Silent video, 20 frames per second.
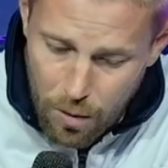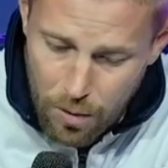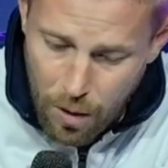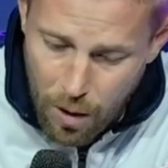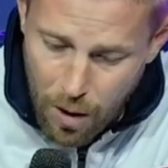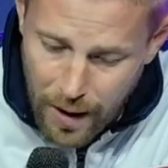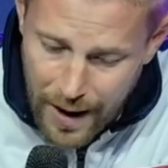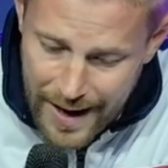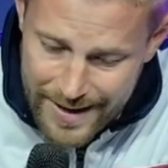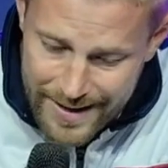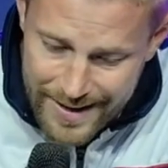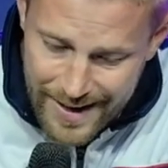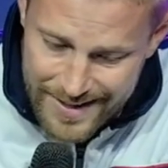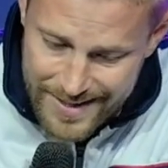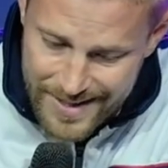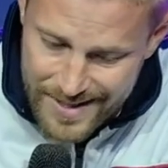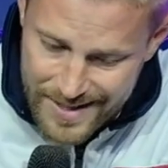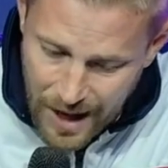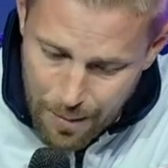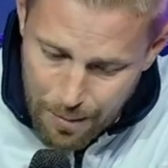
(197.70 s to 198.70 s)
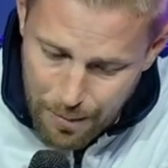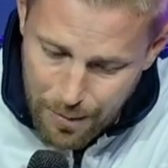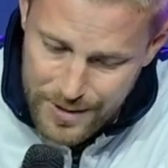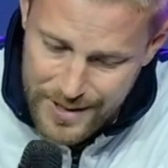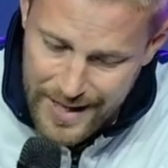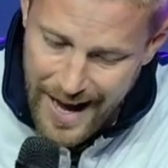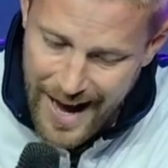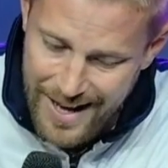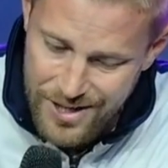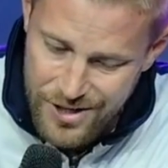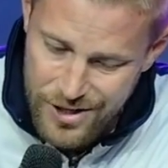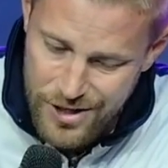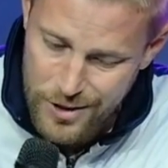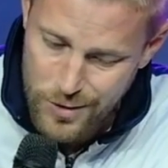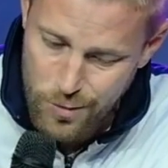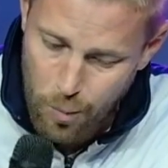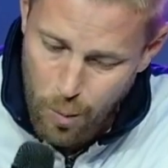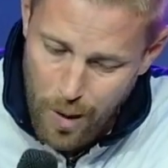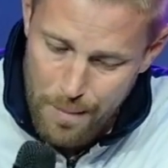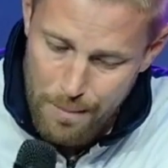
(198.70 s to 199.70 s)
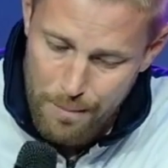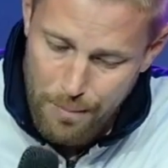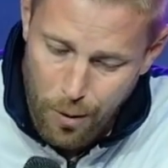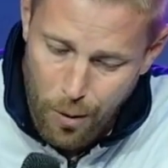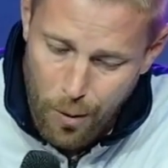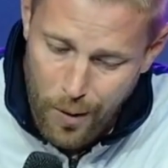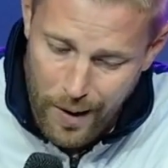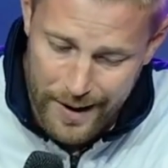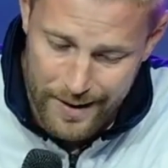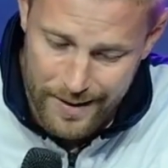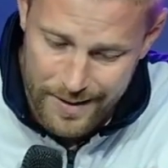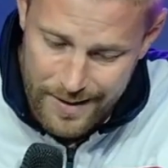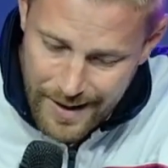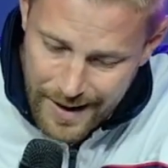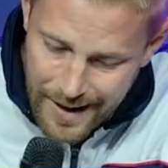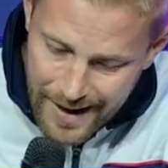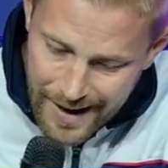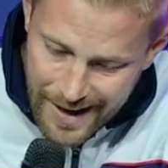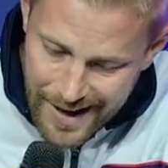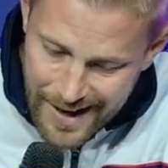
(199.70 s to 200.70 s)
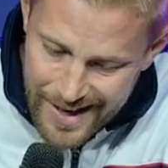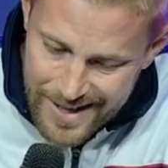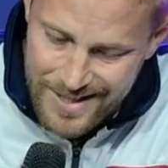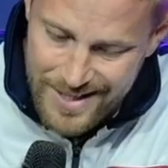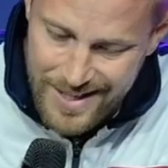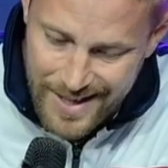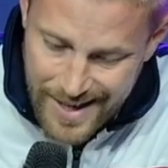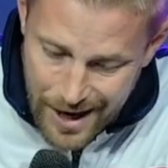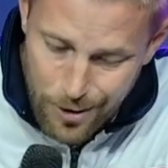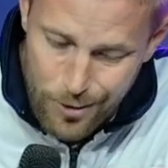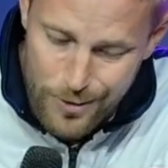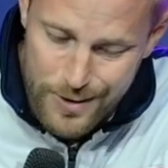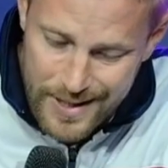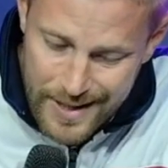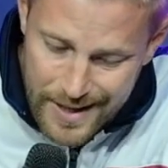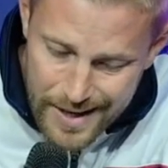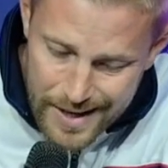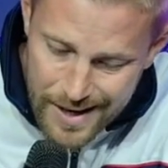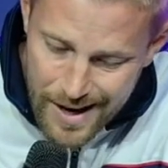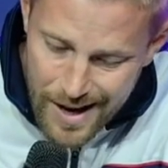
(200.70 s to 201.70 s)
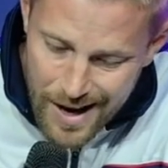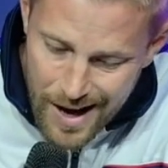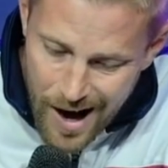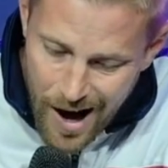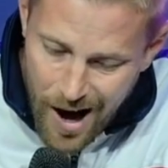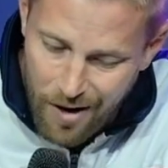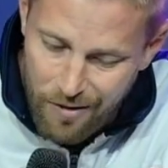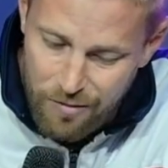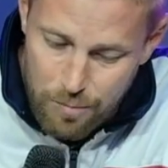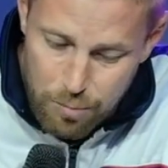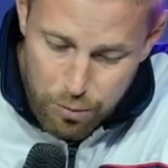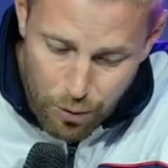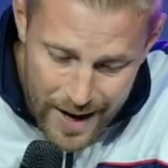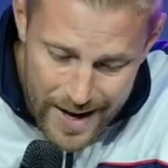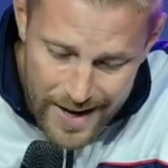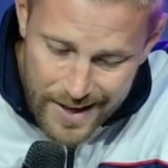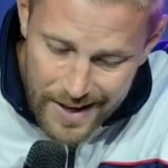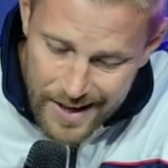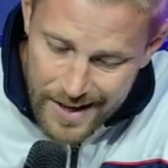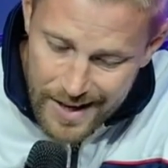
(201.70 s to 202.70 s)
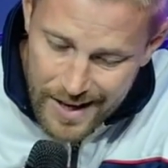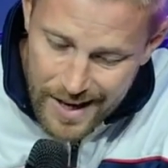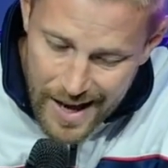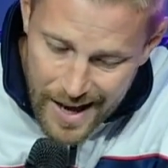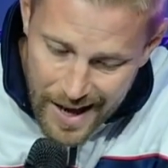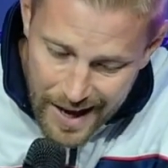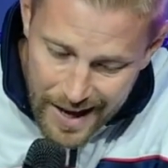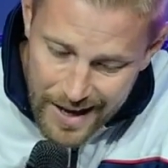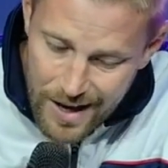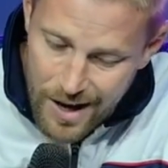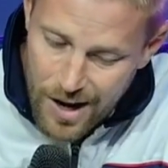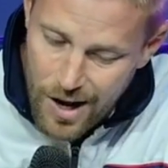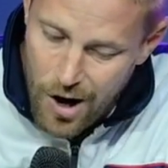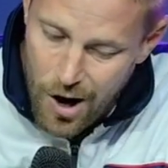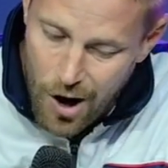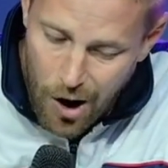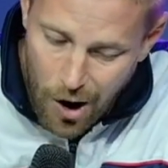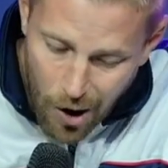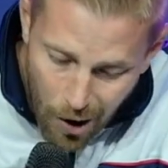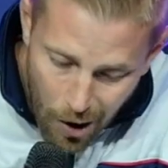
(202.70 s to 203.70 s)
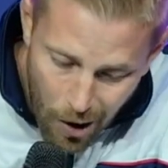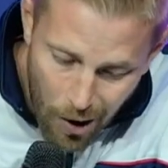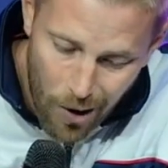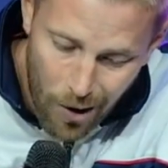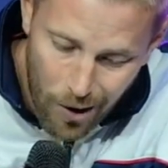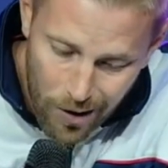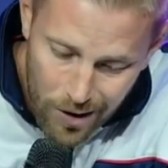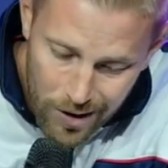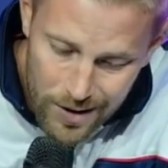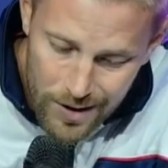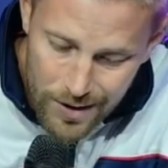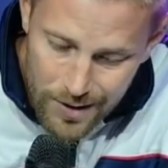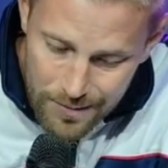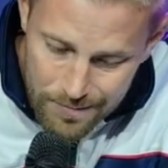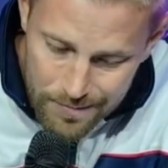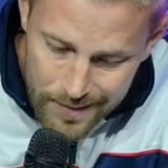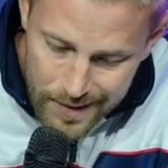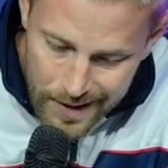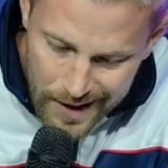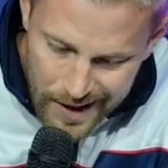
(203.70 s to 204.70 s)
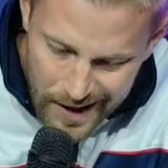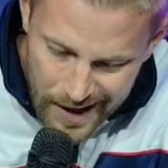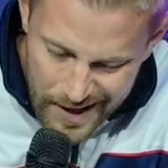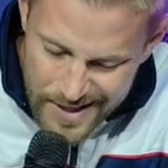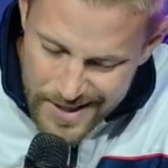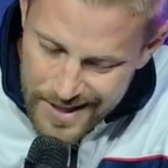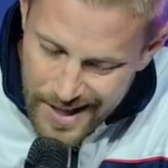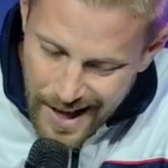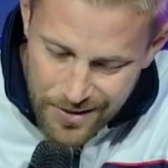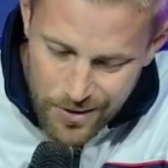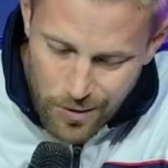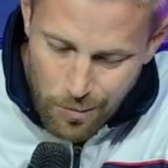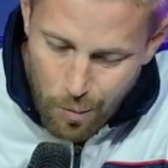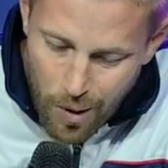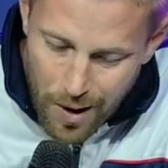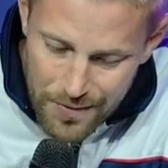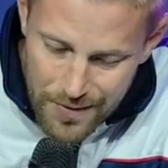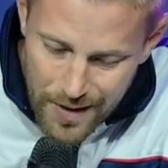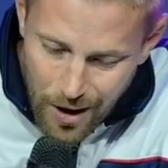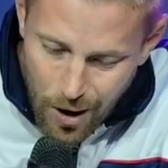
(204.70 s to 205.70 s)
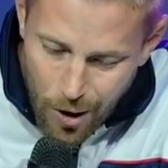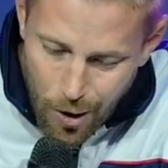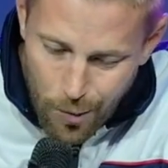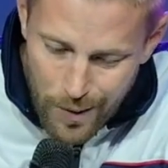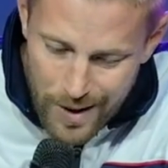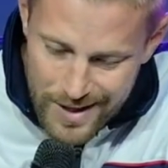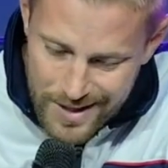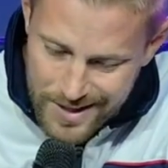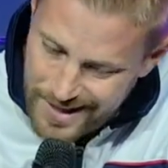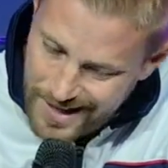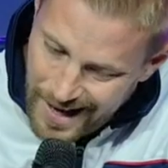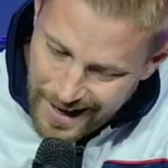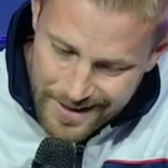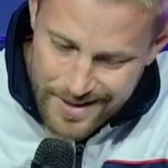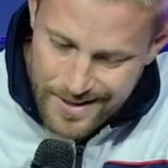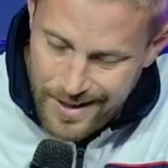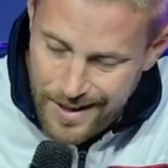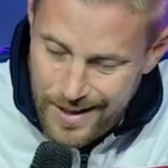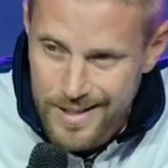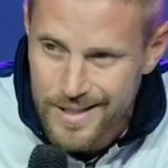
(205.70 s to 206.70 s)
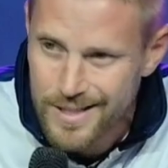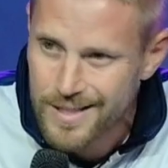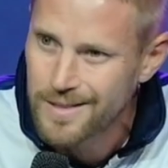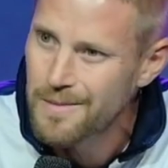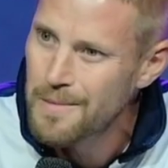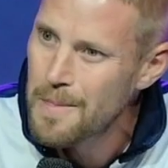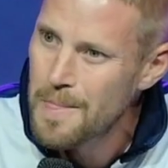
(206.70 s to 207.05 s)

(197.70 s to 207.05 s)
law and yet stumbles at just one point is guilty of breaking it all. Isn't that the one that always gets us?